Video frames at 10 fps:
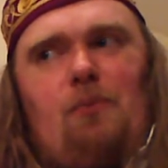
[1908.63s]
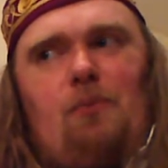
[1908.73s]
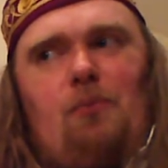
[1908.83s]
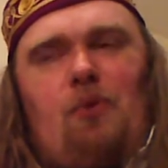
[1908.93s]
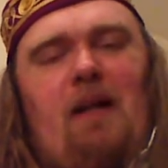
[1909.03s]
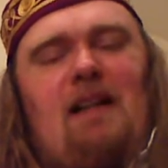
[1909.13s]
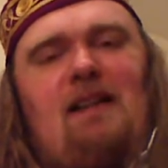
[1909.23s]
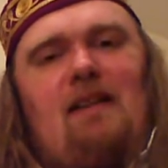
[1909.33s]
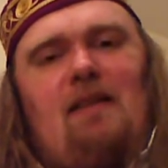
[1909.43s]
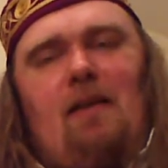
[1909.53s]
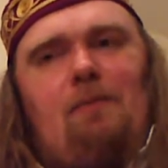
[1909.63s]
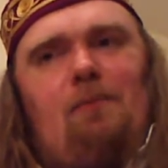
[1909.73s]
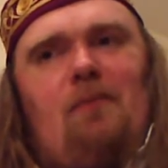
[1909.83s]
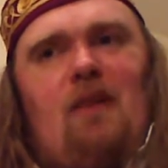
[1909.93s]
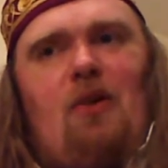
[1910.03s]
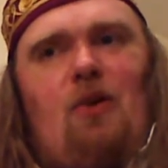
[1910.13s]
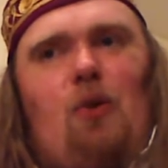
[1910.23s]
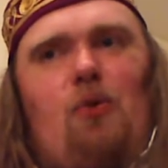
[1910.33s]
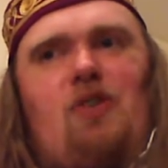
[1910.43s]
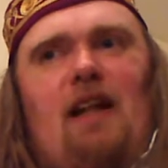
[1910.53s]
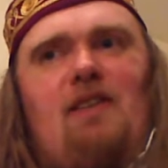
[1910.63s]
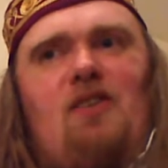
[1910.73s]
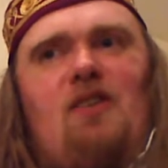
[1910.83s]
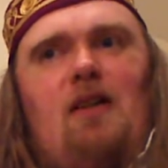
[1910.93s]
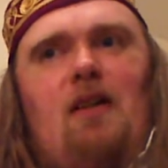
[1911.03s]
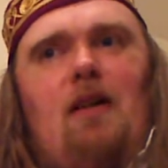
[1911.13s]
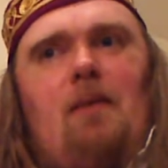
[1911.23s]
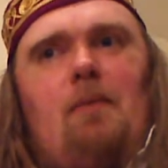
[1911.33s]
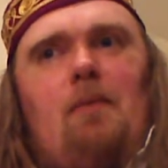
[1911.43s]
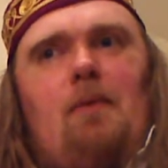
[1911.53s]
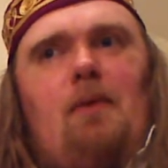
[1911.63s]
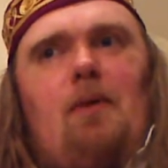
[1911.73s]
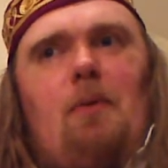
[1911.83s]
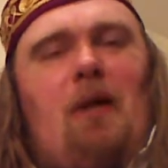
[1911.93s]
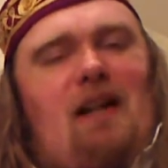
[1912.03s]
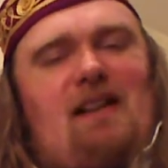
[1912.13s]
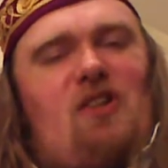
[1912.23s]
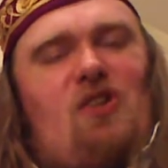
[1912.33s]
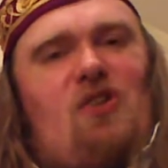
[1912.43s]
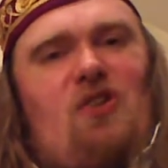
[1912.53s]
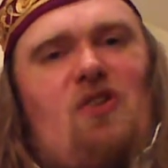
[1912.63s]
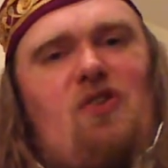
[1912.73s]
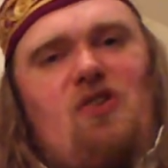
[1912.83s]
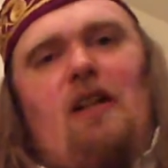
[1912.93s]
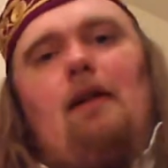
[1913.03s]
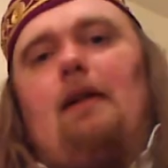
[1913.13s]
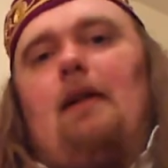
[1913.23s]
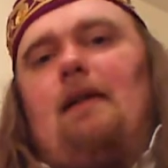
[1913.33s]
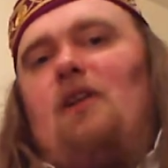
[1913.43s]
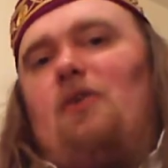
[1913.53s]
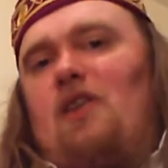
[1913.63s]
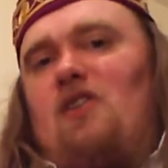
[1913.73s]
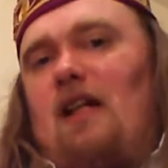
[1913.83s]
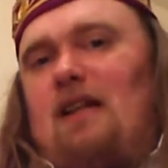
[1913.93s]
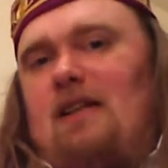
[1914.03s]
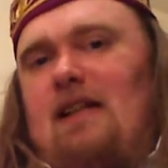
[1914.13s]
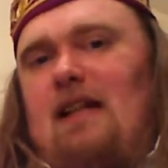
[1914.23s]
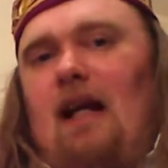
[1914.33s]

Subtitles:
repeated laws against practices that still occurred in Christianity